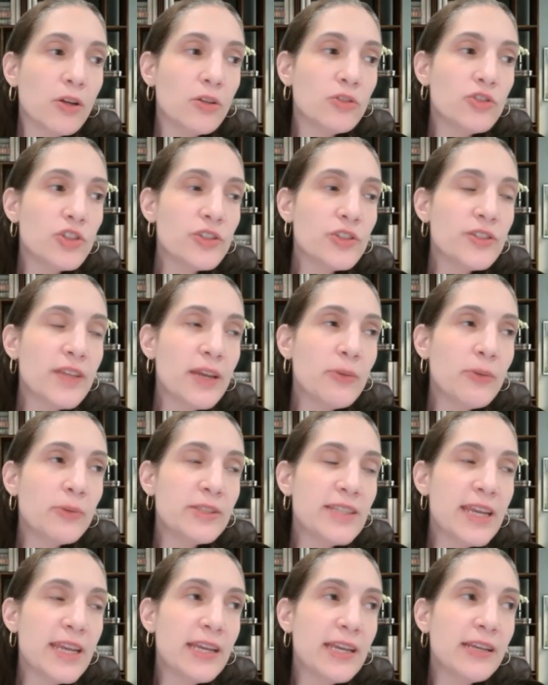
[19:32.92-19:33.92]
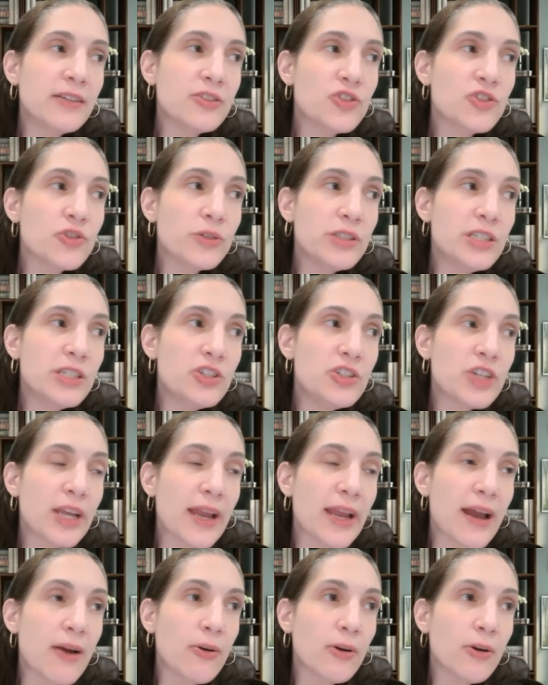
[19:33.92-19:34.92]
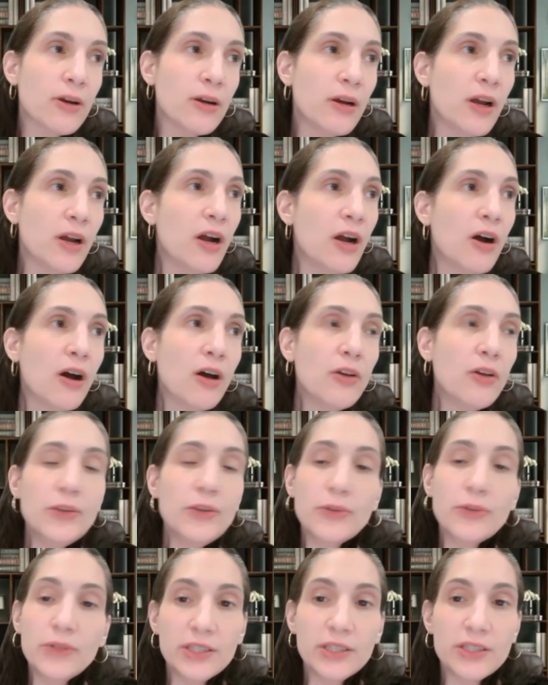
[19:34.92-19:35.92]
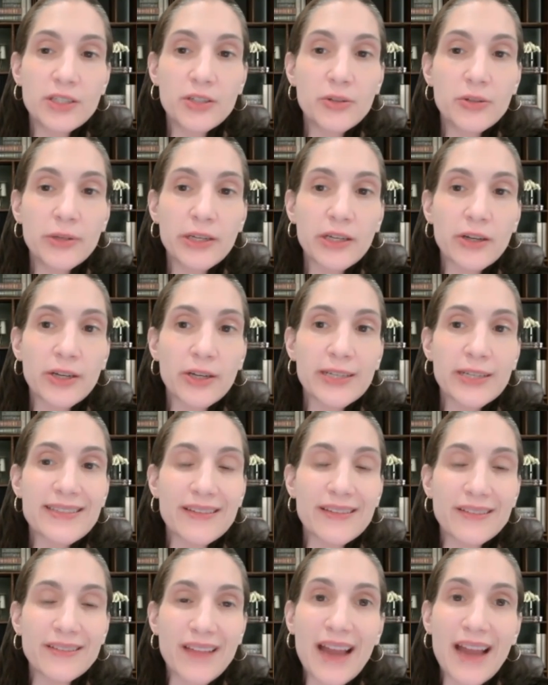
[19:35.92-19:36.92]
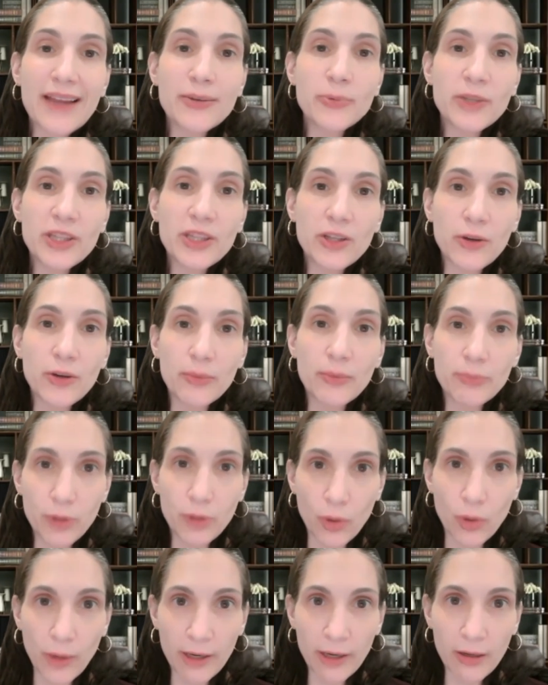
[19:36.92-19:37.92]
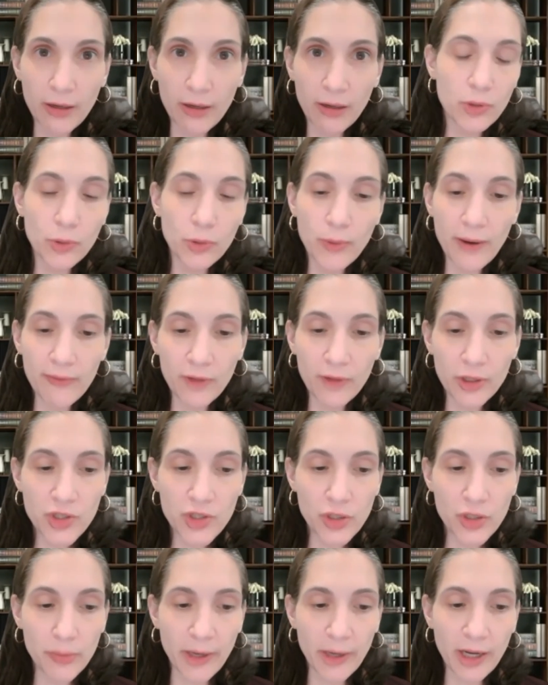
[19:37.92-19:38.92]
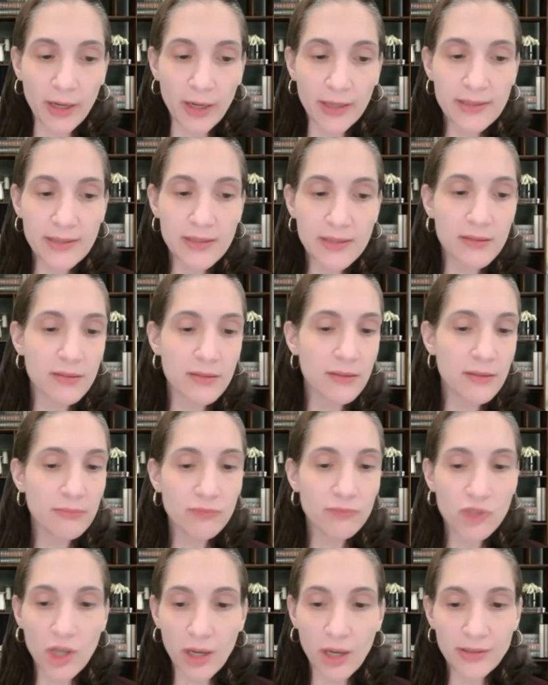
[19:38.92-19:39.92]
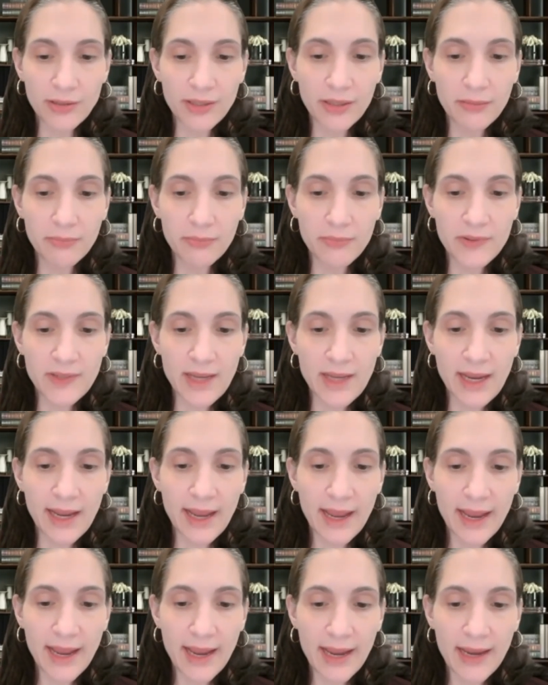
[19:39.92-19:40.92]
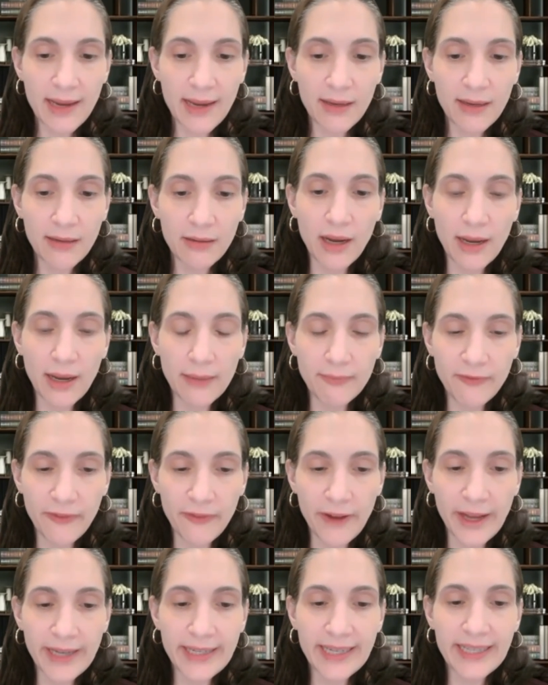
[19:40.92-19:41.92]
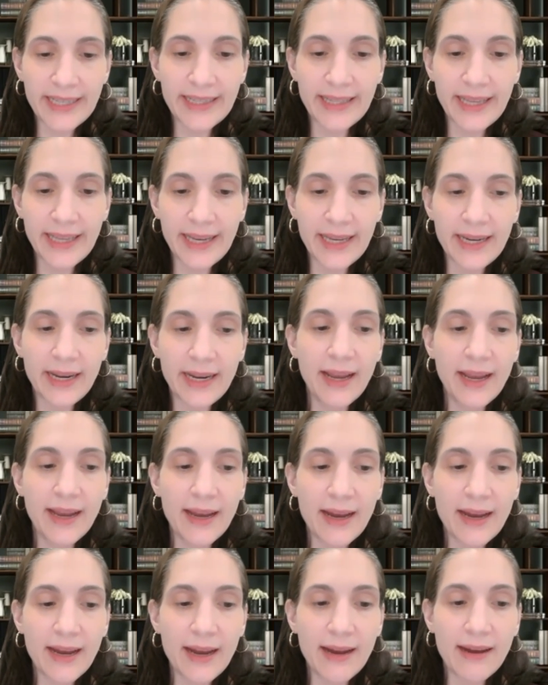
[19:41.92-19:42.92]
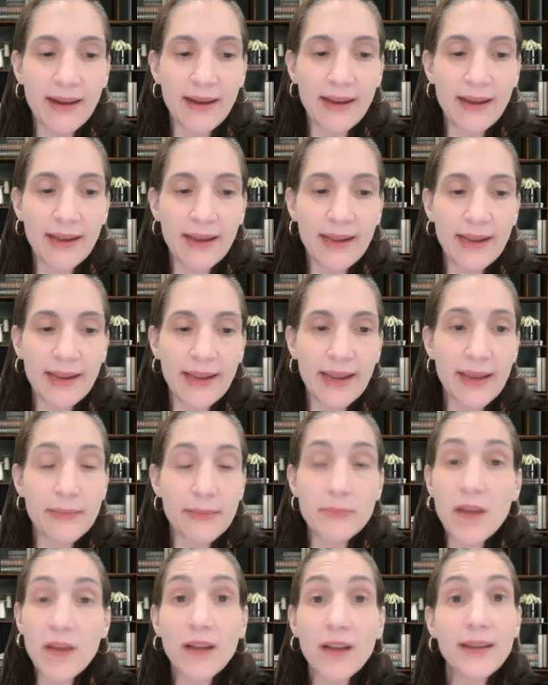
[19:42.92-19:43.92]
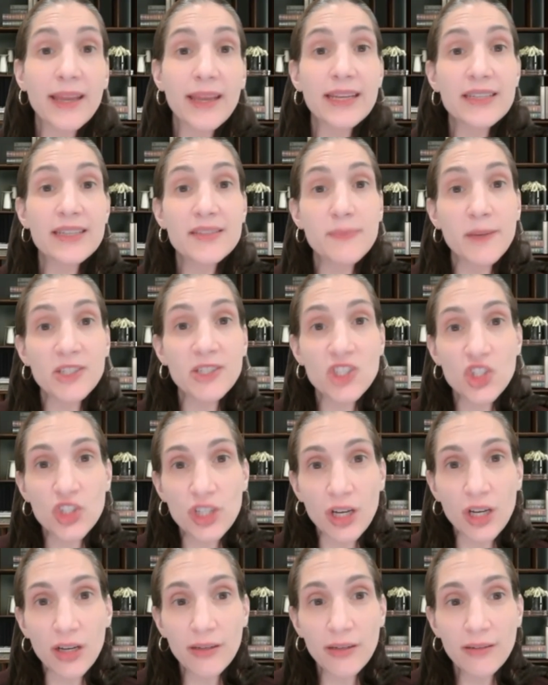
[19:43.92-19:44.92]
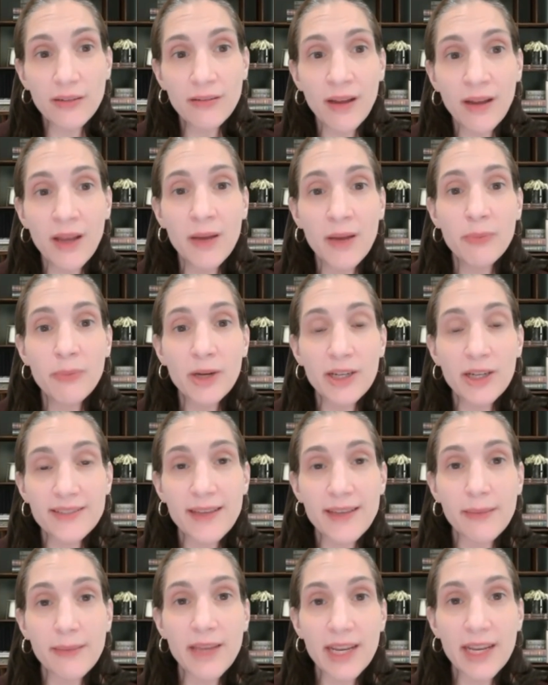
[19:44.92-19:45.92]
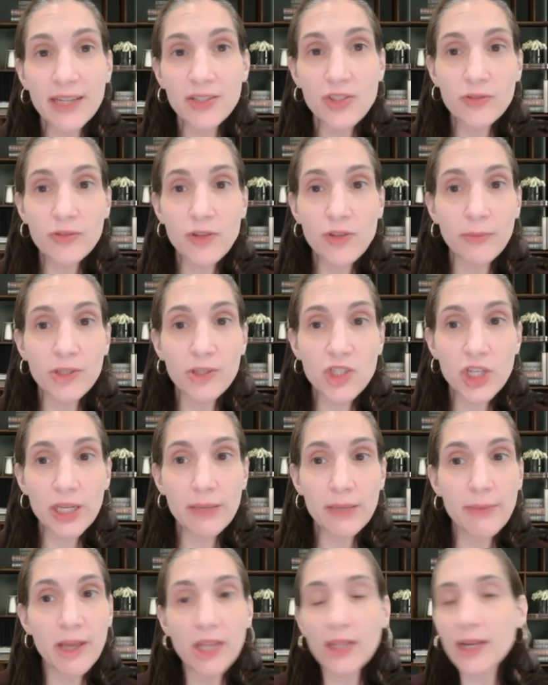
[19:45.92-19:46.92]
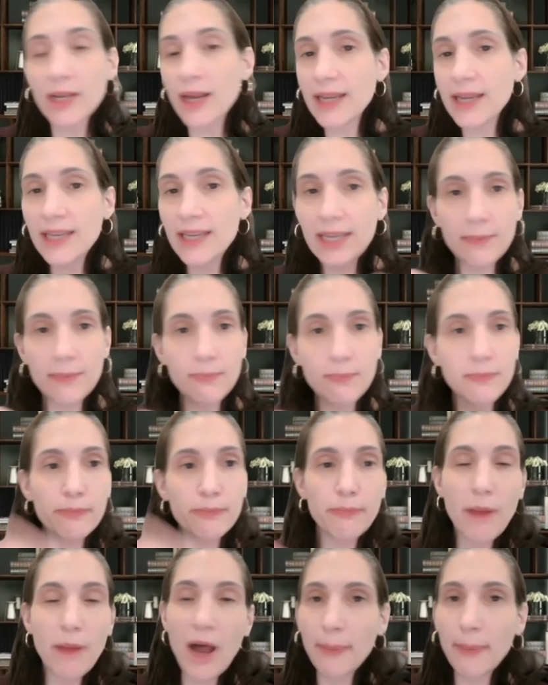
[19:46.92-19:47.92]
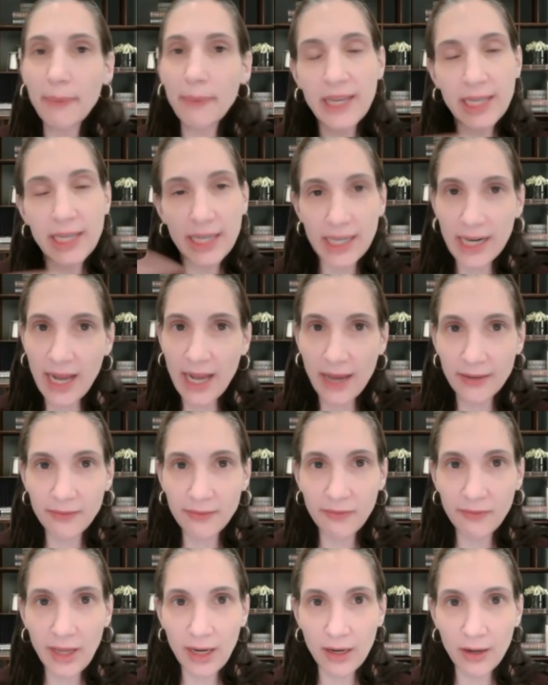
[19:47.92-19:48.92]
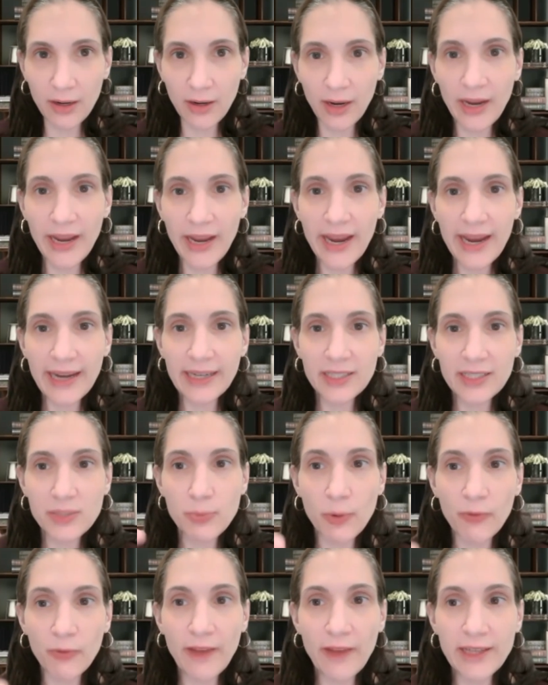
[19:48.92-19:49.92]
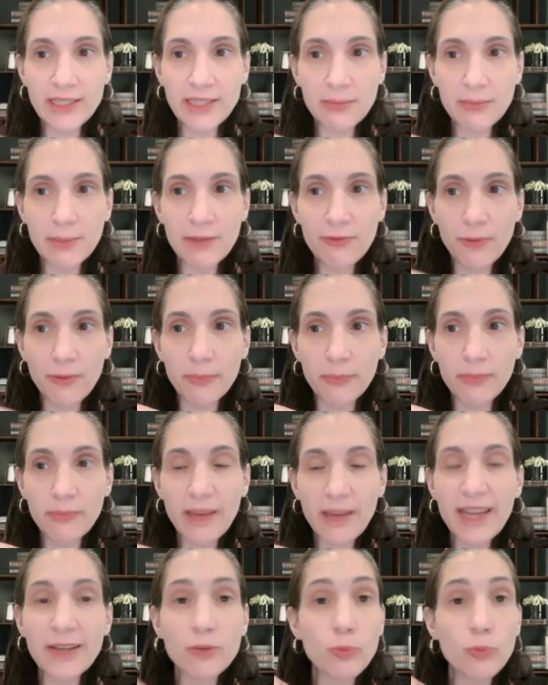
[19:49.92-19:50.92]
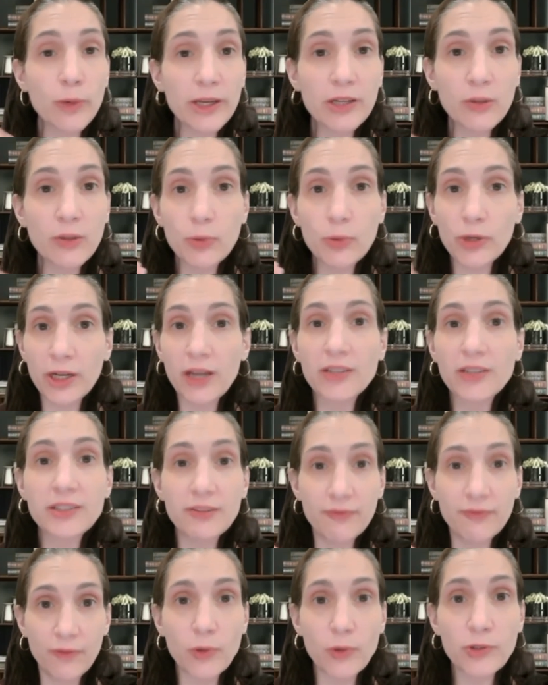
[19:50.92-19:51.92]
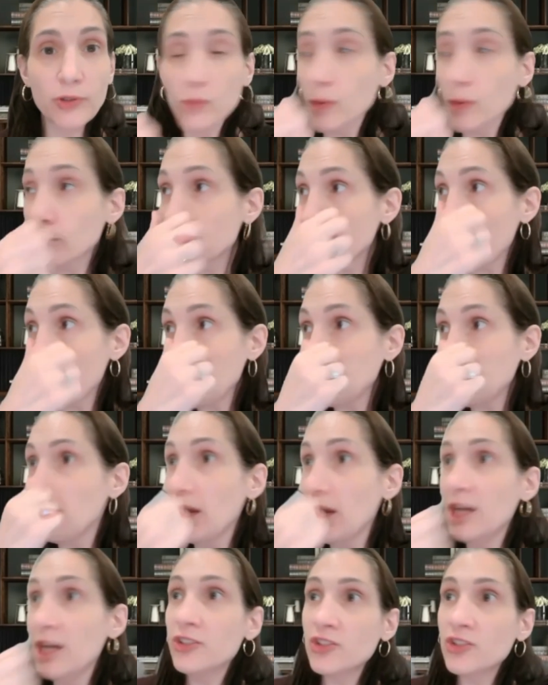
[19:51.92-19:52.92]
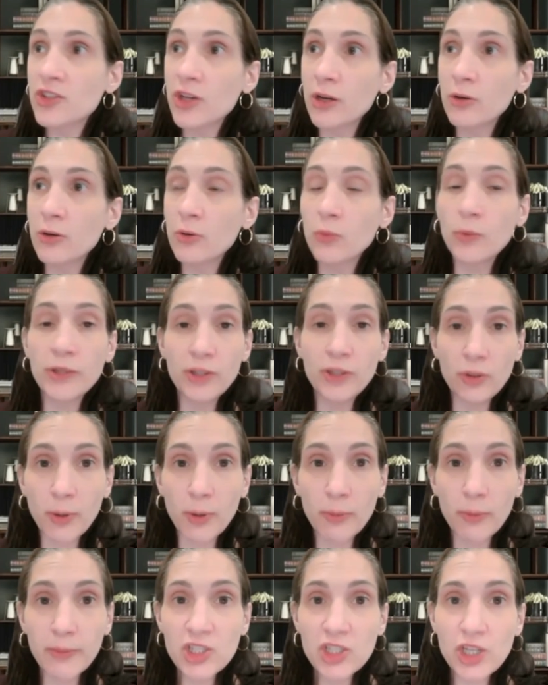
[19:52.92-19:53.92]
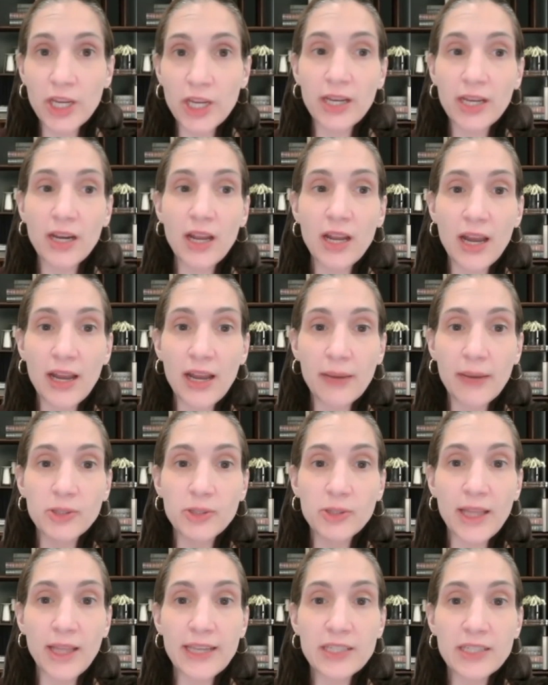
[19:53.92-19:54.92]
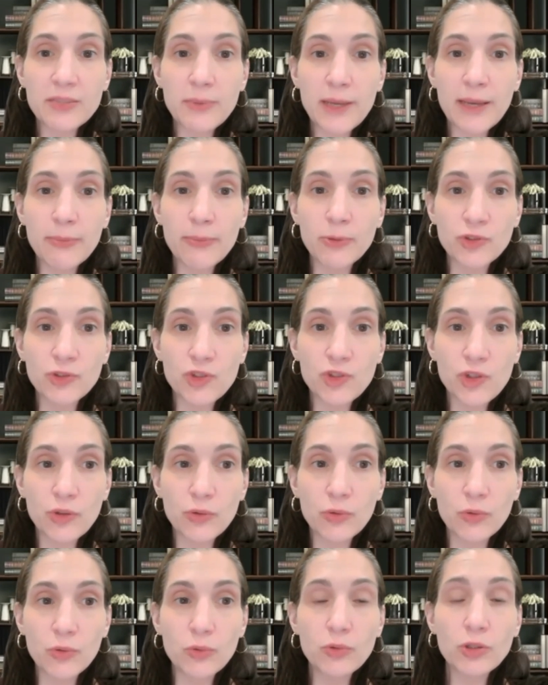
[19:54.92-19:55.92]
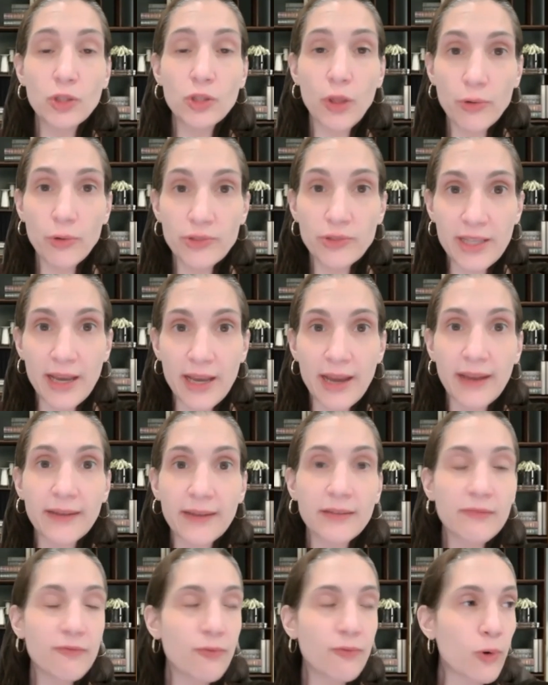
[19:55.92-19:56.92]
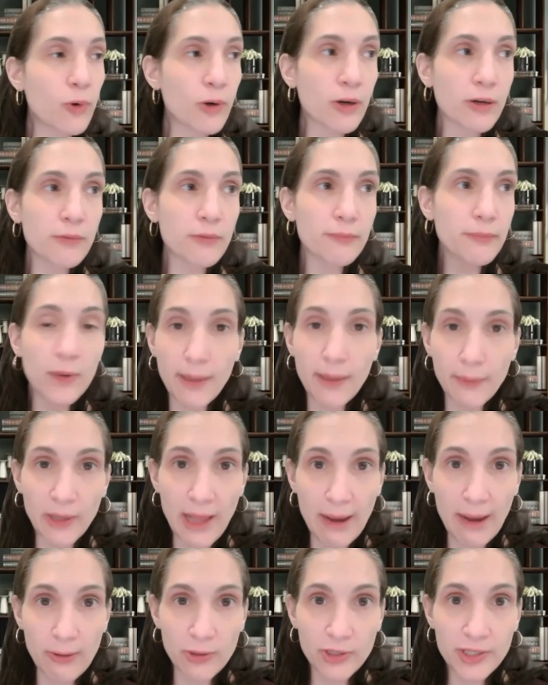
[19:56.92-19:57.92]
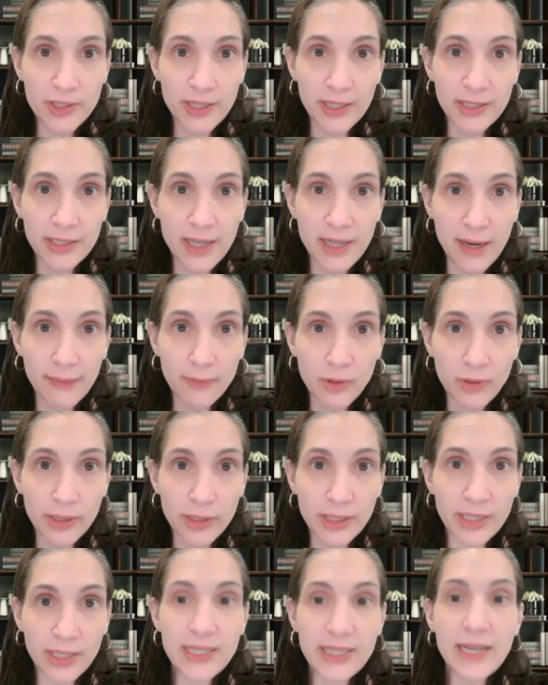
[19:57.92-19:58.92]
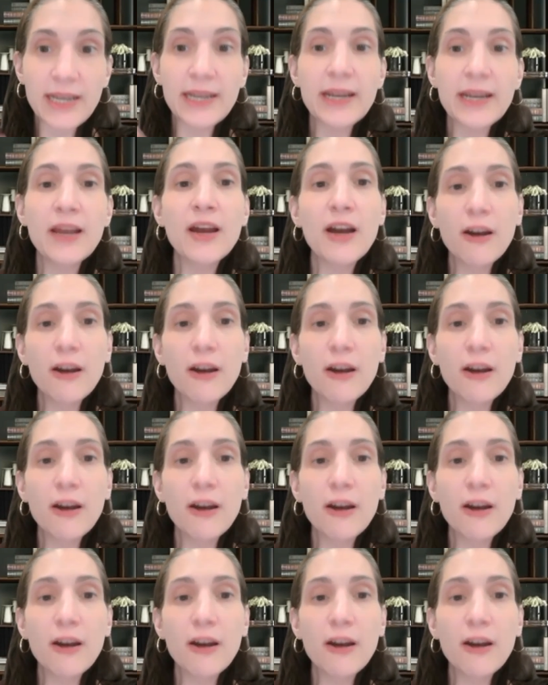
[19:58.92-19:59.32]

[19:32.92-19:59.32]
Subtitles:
Just like with taking a strategic hour, all you need to do here is align with your employer. Whoever is your boss, talk to them, say, hey, I'm finding that I am not getting as much done because I'm getting so much email and I keep popping in and out of there, and it's preventing me from getting real productive, focused work done. So with your permission, I would like to be able to close that for a couple hours at a time during the day.